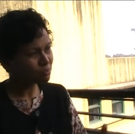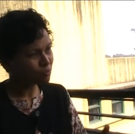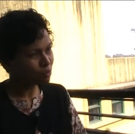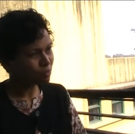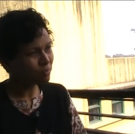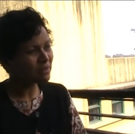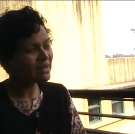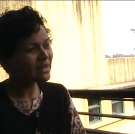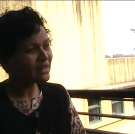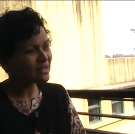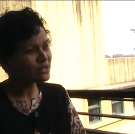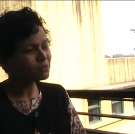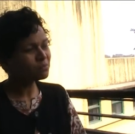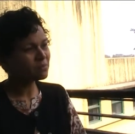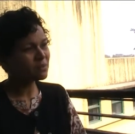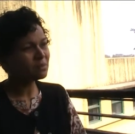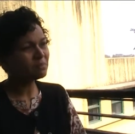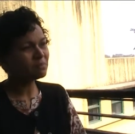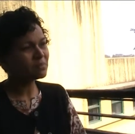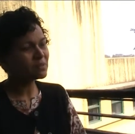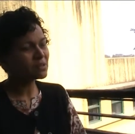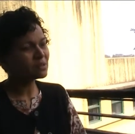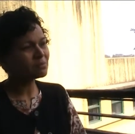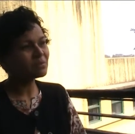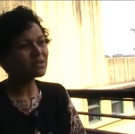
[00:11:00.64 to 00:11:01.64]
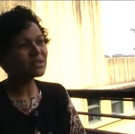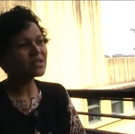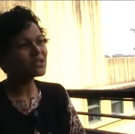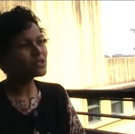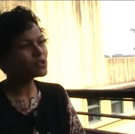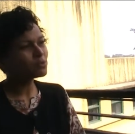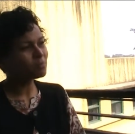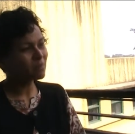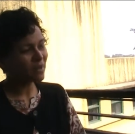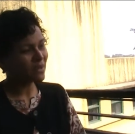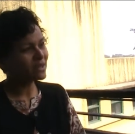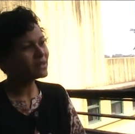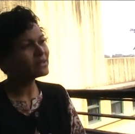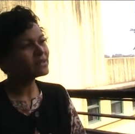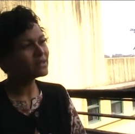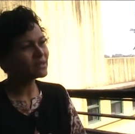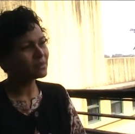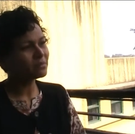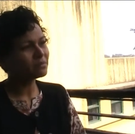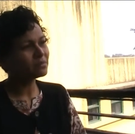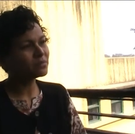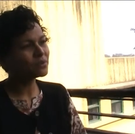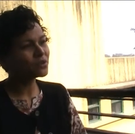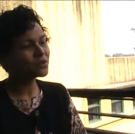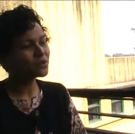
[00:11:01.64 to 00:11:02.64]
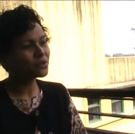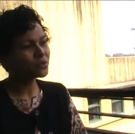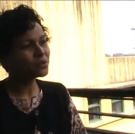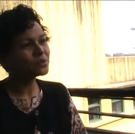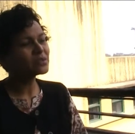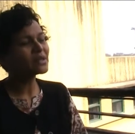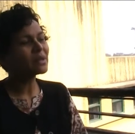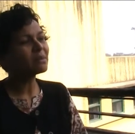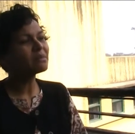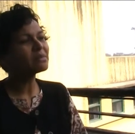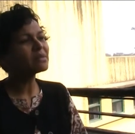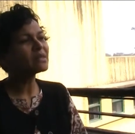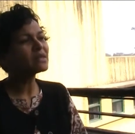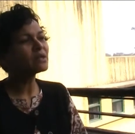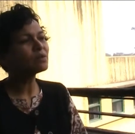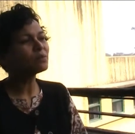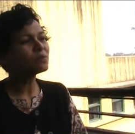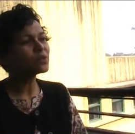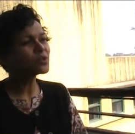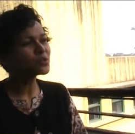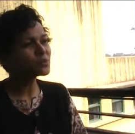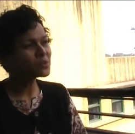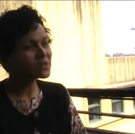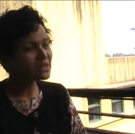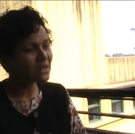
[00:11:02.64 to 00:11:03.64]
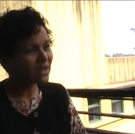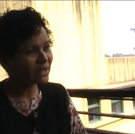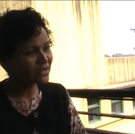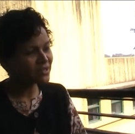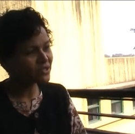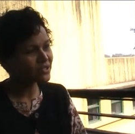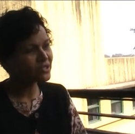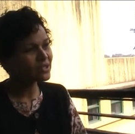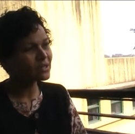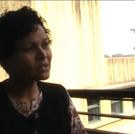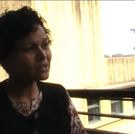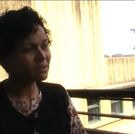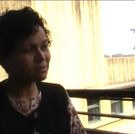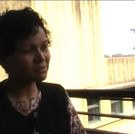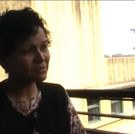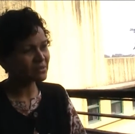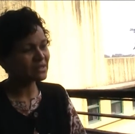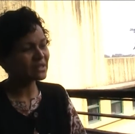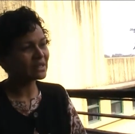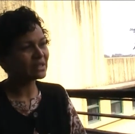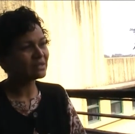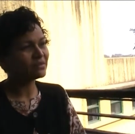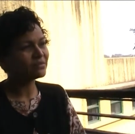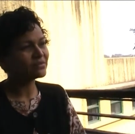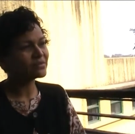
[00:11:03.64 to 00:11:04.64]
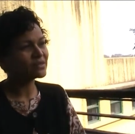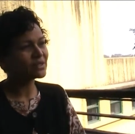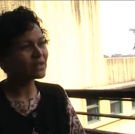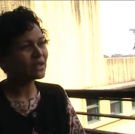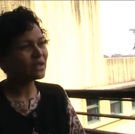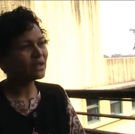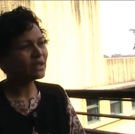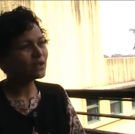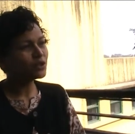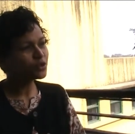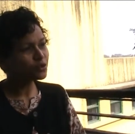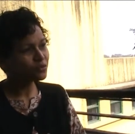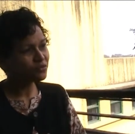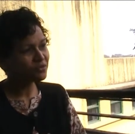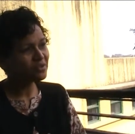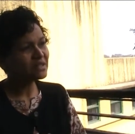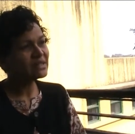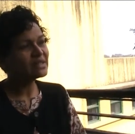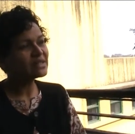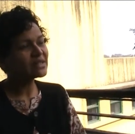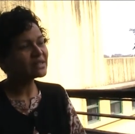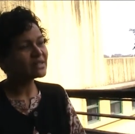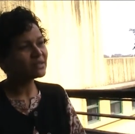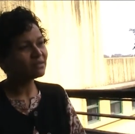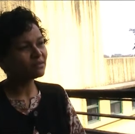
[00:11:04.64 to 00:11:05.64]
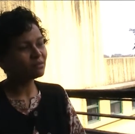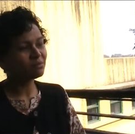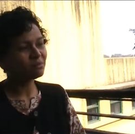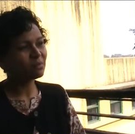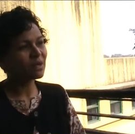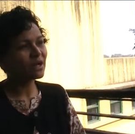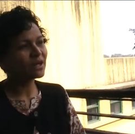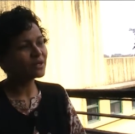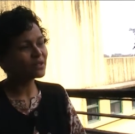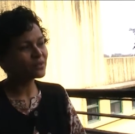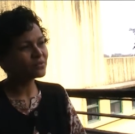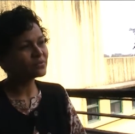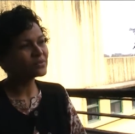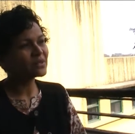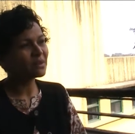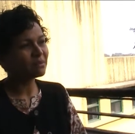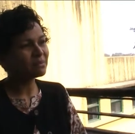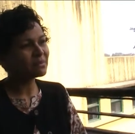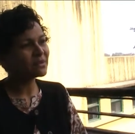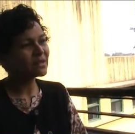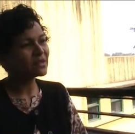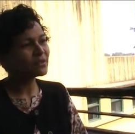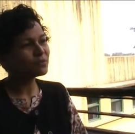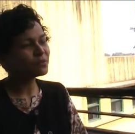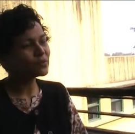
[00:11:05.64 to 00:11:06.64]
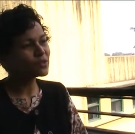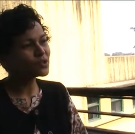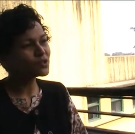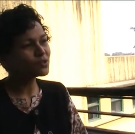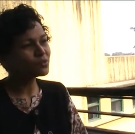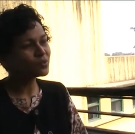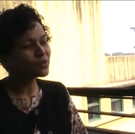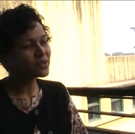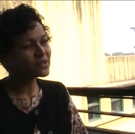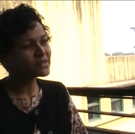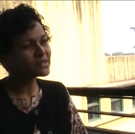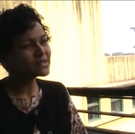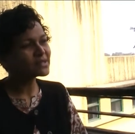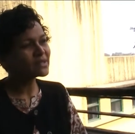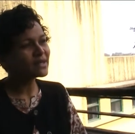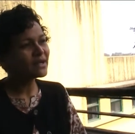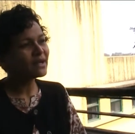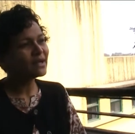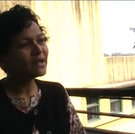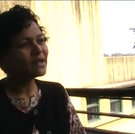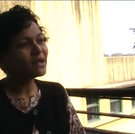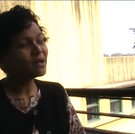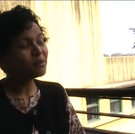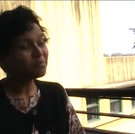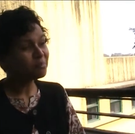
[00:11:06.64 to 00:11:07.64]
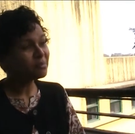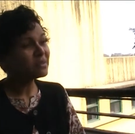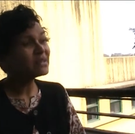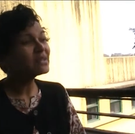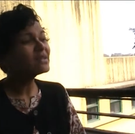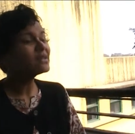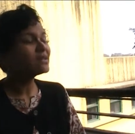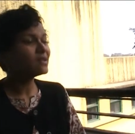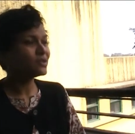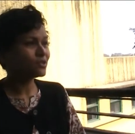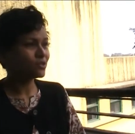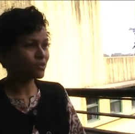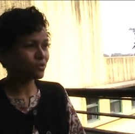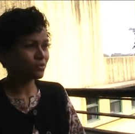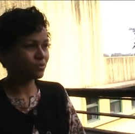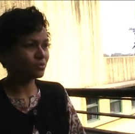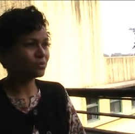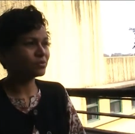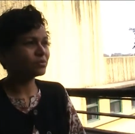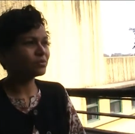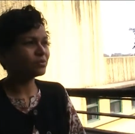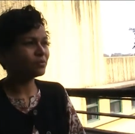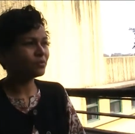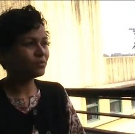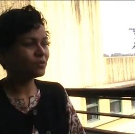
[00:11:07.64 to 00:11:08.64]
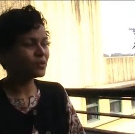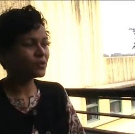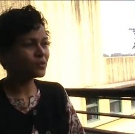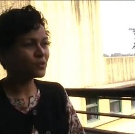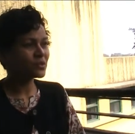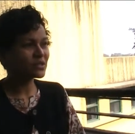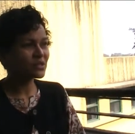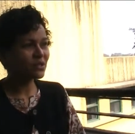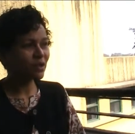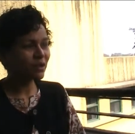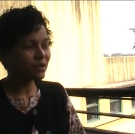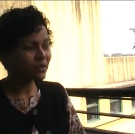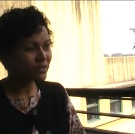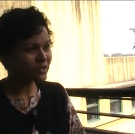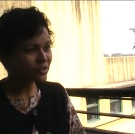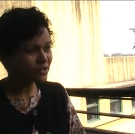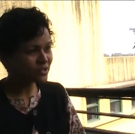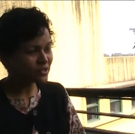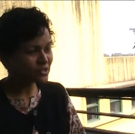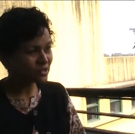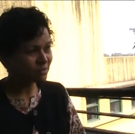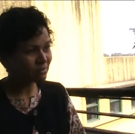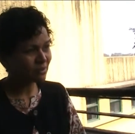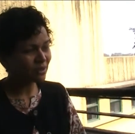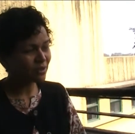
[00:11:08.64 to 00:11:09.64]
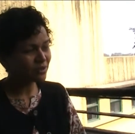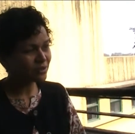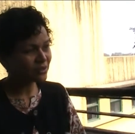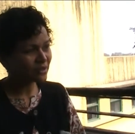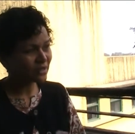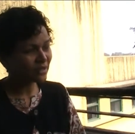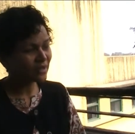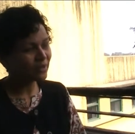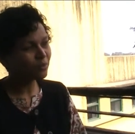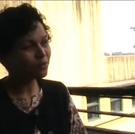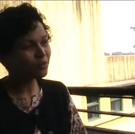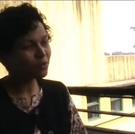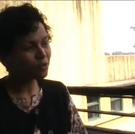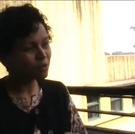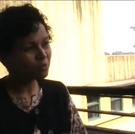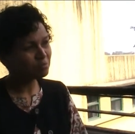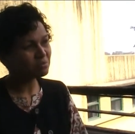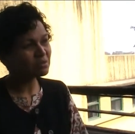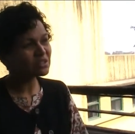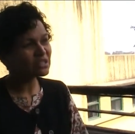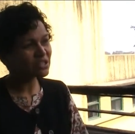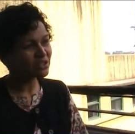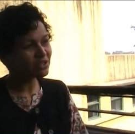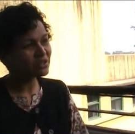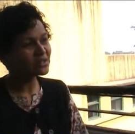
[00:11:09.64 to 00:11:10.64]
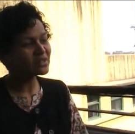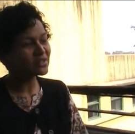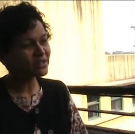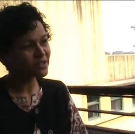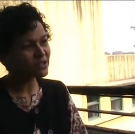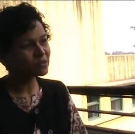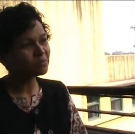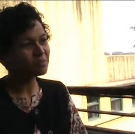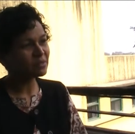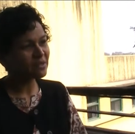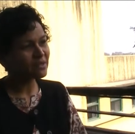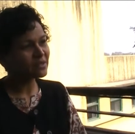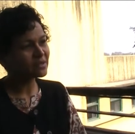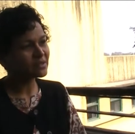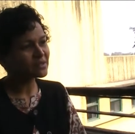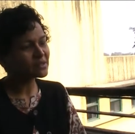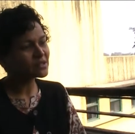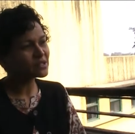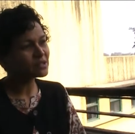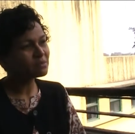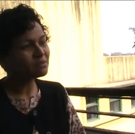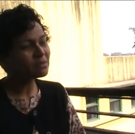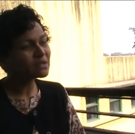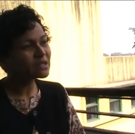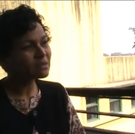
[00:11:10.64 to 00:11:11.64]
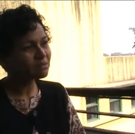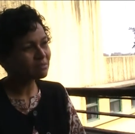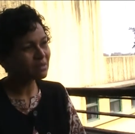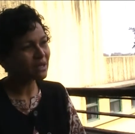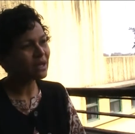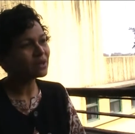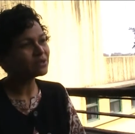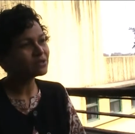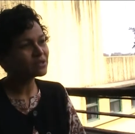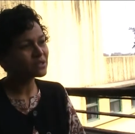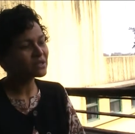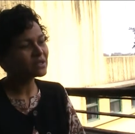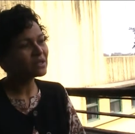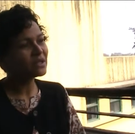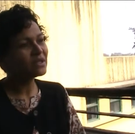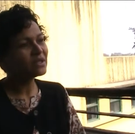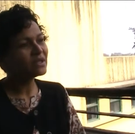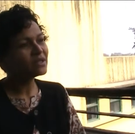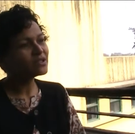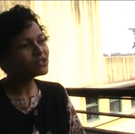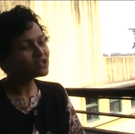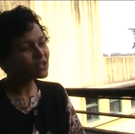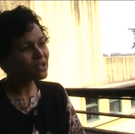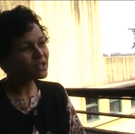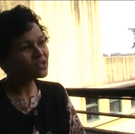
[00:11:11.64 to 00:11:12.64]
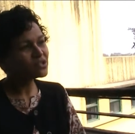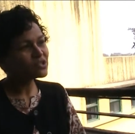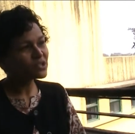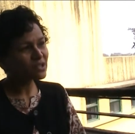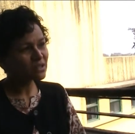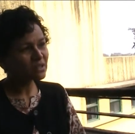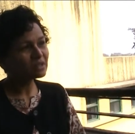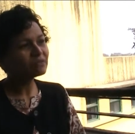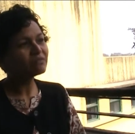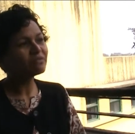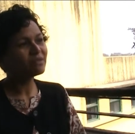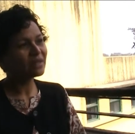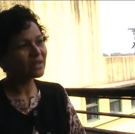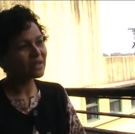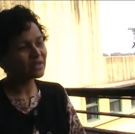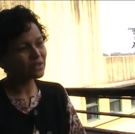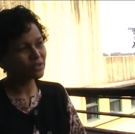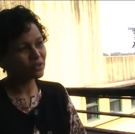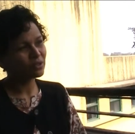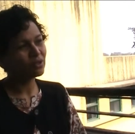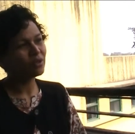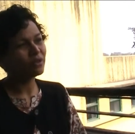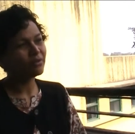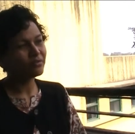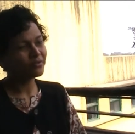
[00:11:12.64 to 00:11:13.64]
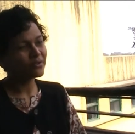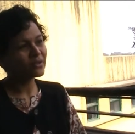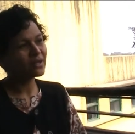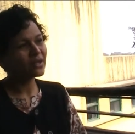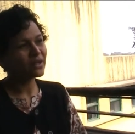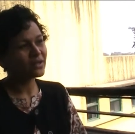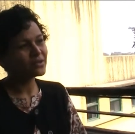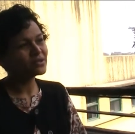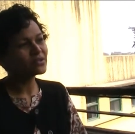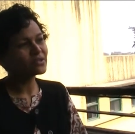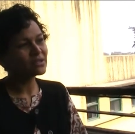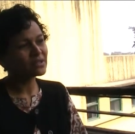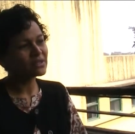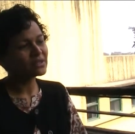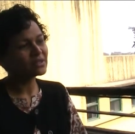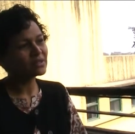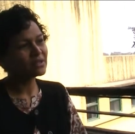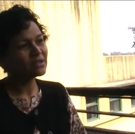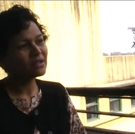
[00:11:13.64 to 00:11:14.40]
mobilize people, but inspire them to do something which was larger than themselves, to feel that they were part of something which was a big issue, which was not just about their own particular experience, but about changing the fate of the country.